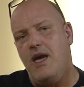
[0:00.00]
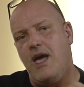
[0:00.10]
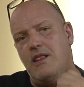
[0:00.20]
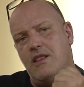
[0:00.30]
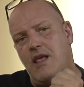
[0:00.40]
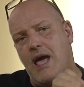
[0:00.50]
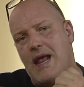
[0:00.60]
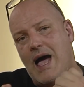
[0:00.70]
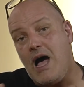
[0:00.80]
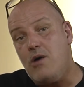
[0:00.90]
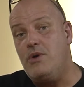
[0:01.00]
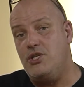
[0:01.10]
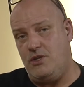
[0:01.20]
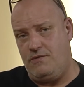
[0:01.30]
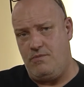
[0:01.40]
and how
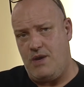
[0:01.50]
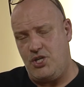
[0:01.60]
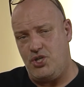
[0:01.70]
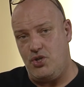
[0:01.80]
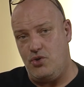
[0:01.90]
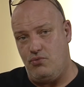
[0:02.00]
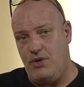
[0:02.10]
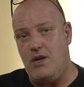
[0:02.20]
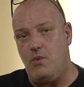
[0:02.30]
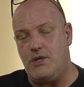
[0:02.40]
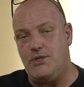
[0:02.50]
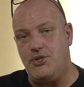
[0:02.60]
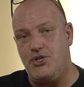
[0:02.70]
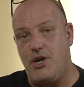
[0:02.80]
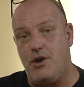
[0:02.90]
much information you really want to
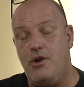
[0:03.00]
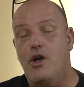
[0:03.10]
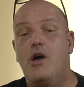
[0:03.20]
share